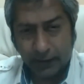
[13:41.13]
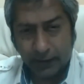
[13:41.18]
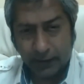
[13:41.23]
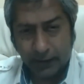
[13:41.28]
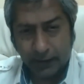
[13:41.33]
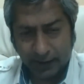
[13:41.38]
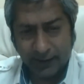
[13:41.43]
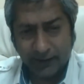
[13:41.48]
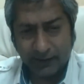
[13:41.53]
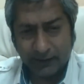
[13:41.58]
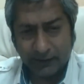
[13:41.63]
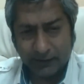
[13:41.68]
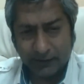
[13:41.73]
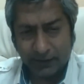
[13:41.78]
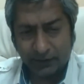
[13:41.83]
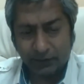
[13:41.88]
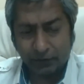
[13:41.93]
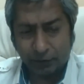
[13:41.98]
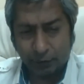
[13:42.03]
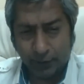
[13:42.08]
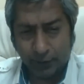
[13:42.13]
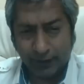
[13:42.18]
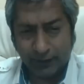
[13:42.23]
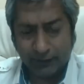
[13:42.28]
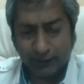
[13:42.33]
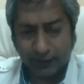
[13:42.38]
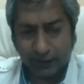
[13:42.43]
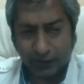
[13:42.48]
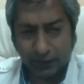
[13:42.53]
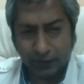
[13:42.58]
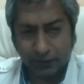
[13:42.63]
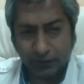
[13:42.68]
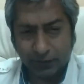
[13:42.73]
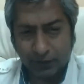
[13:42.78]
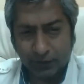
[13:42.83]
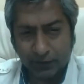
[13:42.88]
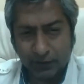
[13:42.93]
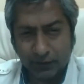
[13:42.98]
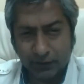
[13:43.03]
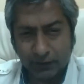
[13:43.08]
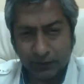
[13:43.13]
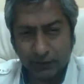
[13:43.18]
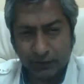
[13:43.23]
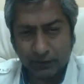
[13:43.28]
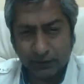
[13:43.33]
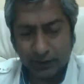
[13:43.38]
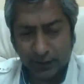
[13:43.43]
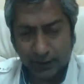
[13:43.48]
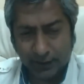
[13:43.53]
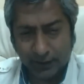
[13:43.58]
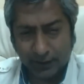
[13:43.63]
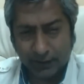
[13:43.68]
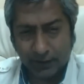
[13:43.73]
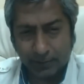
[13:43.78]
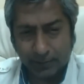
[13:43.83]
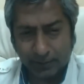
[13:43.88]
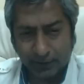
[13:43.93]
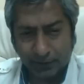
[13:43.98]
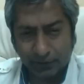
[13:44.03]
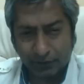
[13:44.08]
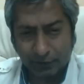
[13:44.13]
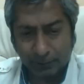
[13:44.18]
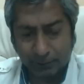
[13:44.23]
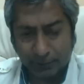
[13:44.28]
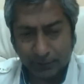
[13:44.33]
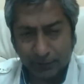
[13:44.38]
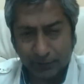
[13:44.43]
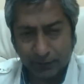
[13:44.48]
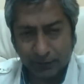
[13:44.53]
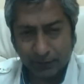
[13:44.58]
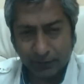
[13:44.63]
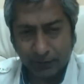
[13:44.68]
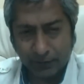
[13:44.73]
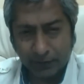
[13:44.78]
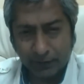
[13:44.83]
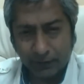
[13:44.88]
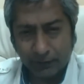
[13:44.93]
I think this 12th house Karaka principle,